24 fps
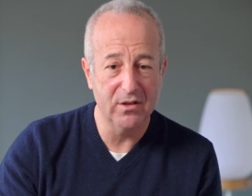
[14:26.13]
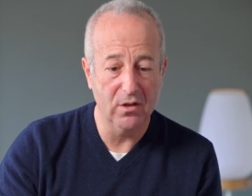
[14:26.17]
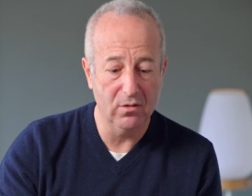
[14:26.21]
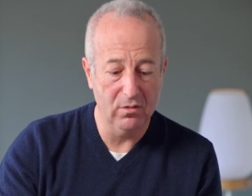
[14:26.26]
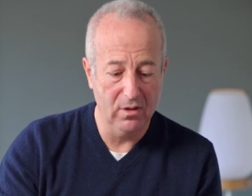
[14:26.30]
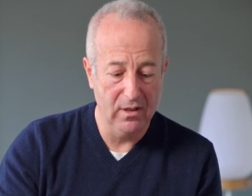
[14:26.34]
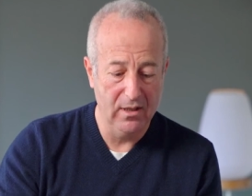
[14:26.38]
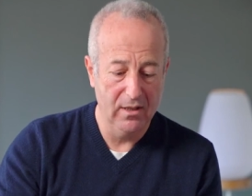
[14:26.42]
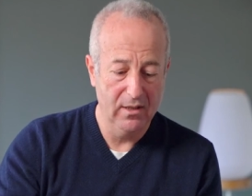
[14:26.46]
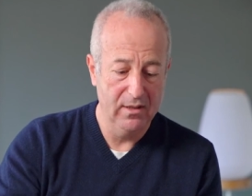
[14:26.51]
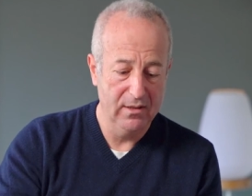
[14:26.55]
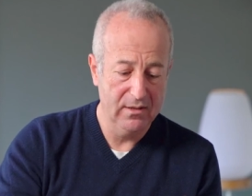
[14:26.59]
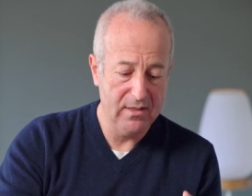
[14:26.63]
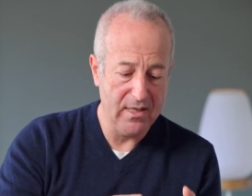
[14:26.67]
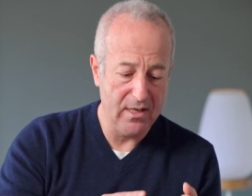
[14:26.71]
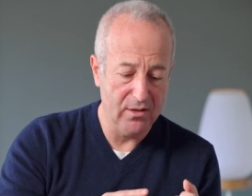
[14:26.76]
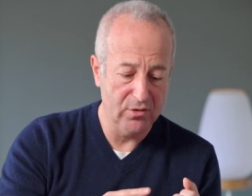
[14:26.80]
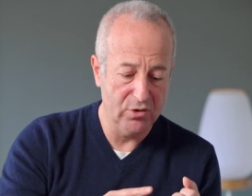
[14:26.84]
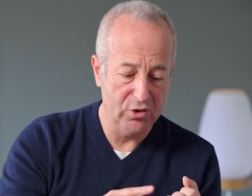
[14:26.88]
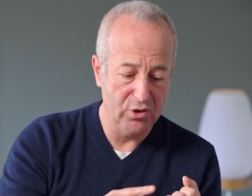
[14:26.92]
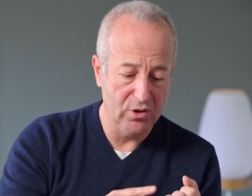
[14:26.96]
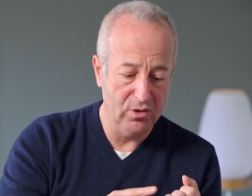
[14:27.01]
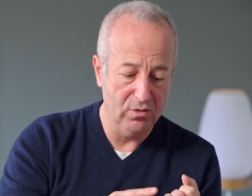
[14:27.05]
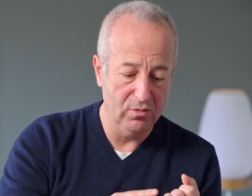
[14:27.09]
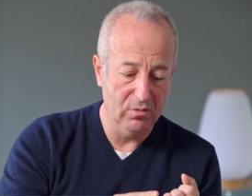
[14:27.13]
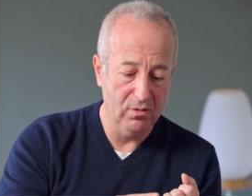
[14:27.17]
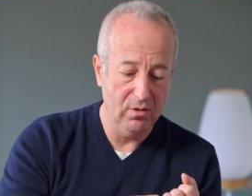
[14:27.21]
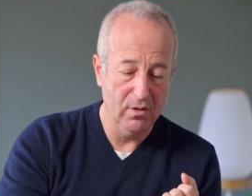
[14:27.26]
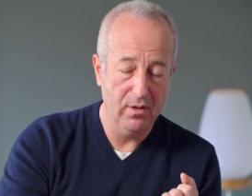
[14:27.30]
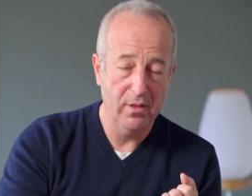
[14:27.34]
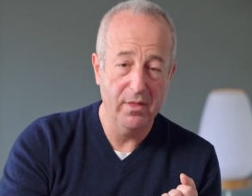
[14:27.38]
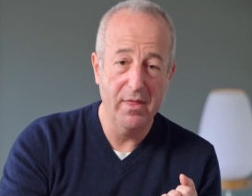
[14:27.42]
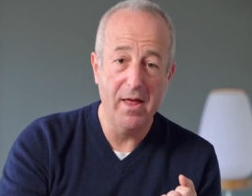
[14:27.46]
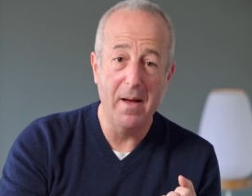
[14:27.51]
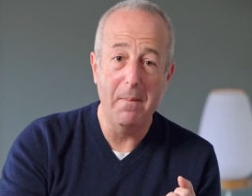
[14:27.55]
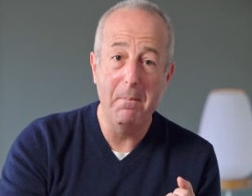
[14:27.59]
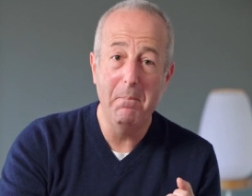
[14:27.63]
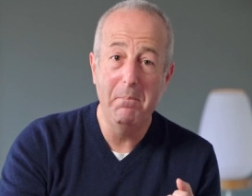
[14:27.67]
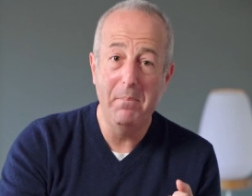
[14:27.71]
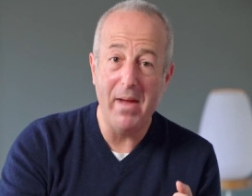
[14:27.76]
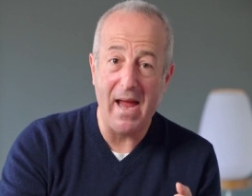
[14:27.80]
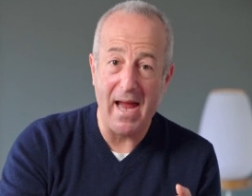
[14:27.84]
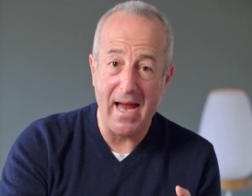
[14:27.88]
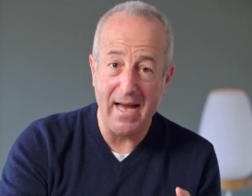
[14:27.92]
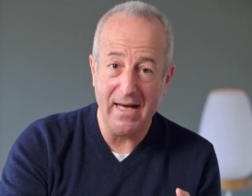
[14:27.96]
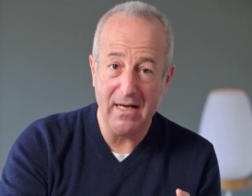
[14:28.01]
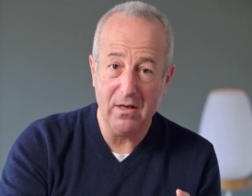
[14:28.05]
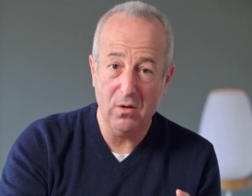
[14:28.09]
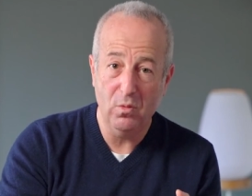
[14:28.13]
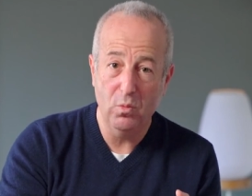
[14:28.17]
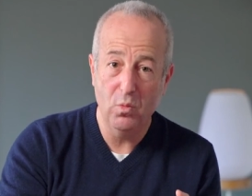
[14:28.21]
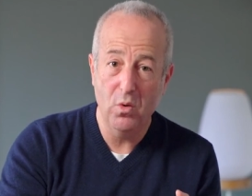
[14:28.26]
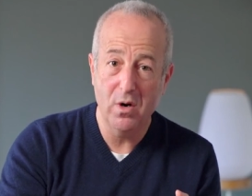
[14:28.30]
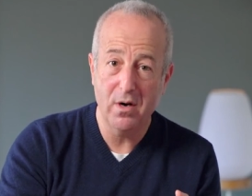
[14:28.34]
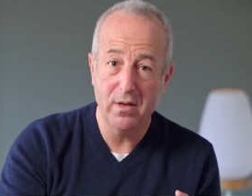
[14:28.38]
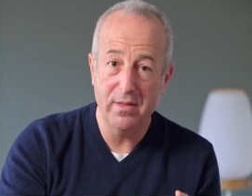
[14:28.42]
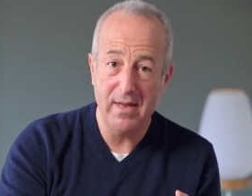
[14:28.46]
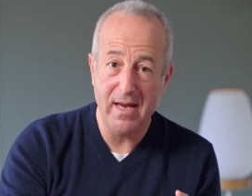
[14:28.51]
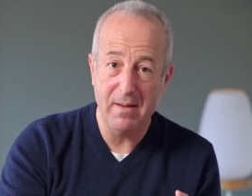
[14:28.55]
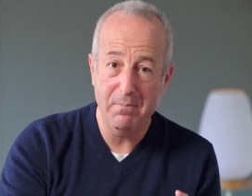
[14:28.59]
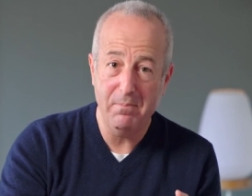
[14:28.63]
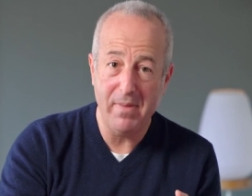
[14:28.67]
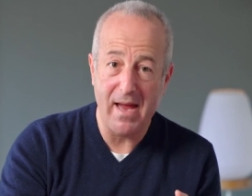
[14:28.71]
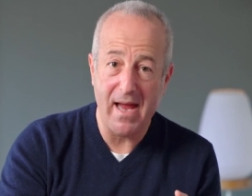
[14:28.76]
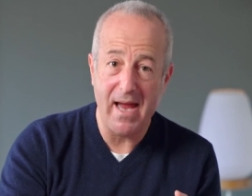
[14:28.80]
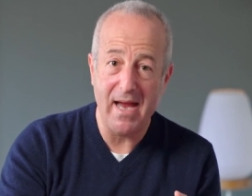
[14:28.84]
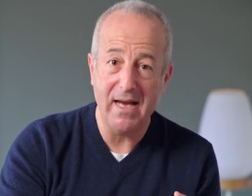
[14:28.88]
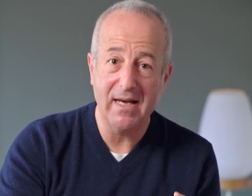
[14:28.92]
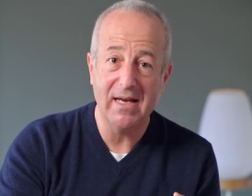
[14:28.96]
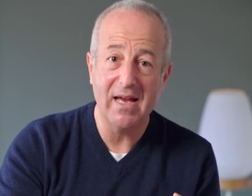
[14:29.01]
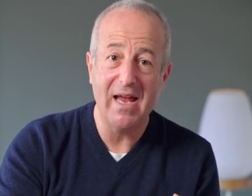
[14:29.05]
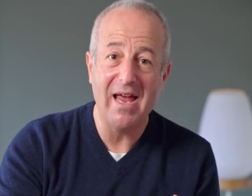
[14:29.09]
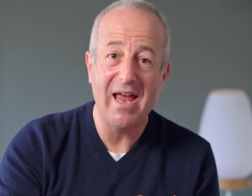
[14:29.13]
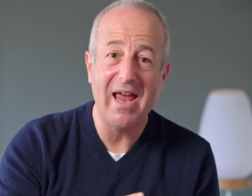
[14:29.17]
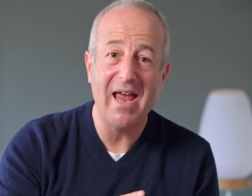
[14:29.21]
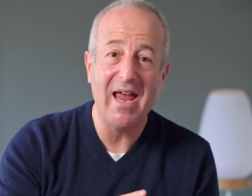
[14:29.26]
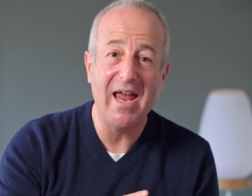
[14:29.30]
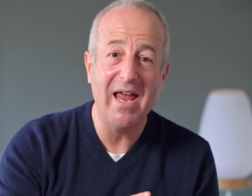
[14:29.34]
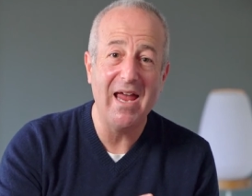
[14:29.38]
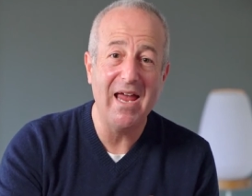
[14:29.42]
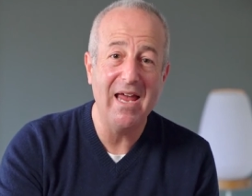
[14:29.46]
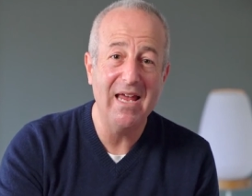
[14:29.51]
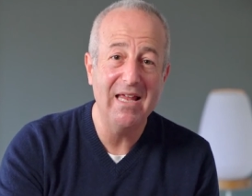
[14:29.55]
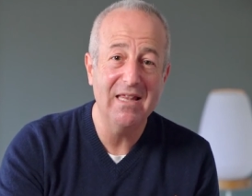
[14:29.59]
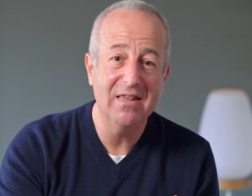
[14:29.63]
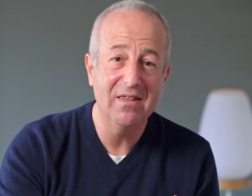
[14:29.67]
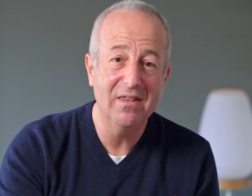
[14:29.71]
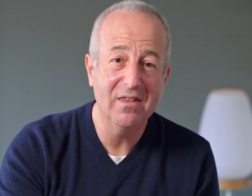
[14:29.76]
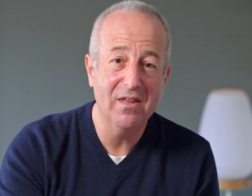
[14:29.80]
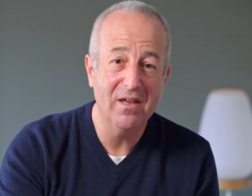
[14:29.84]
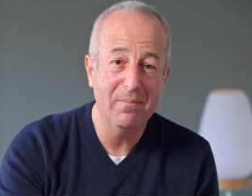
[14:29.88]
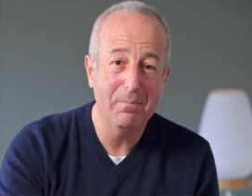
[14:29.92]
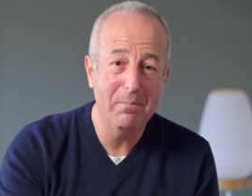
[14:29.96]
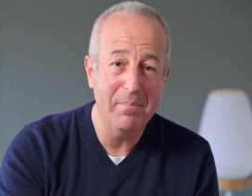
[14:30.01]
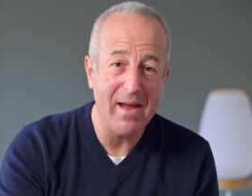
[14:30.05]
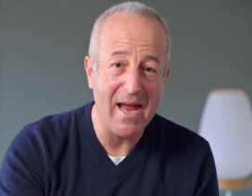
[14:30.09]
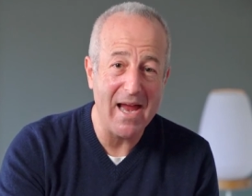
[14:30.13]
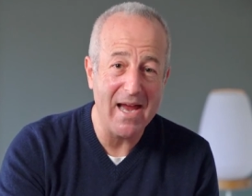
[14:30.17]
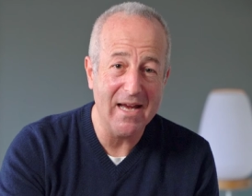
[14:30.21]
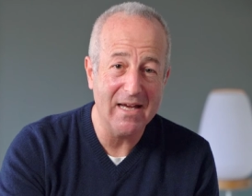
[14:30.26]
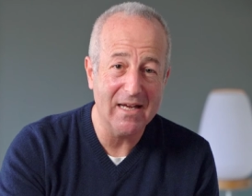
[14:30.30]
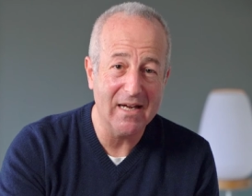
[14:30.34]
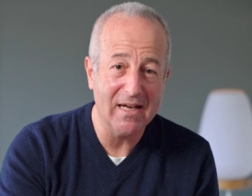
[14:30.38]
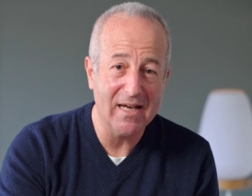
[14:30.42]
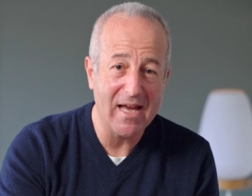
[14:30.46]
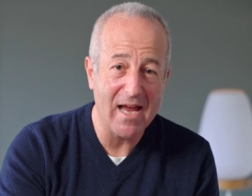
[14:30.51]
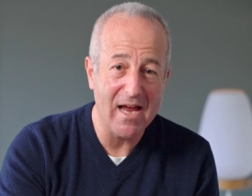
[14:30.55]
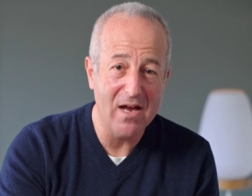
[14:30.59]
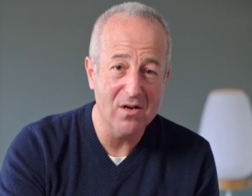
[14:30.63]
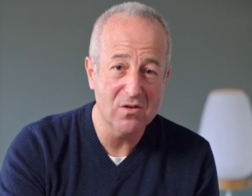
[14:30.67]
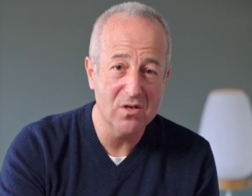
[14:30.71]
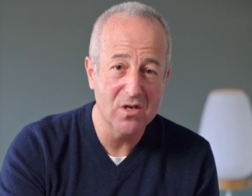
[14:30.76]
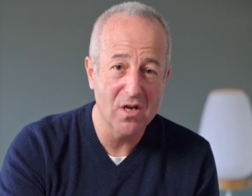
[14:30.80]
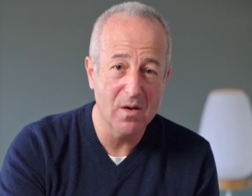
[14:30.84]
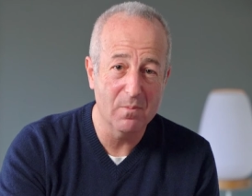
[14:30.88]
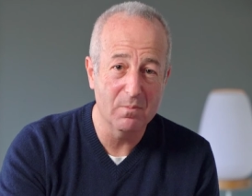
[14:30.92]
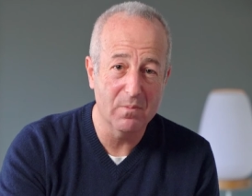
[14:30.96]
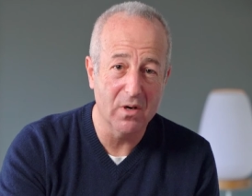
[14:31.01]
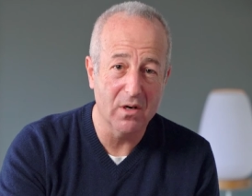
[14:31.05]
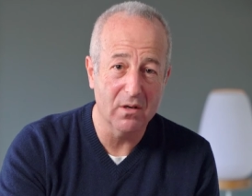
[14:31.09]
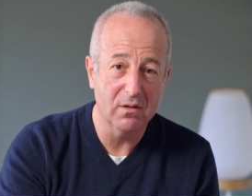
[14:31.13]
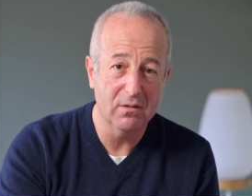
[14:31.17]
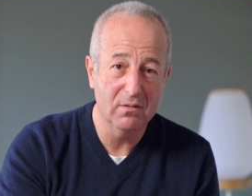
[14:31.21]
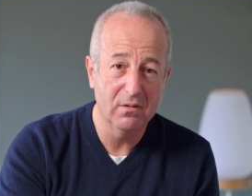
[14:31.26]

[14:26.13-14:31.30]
It tells you the bank, where they bank, and the bank account number.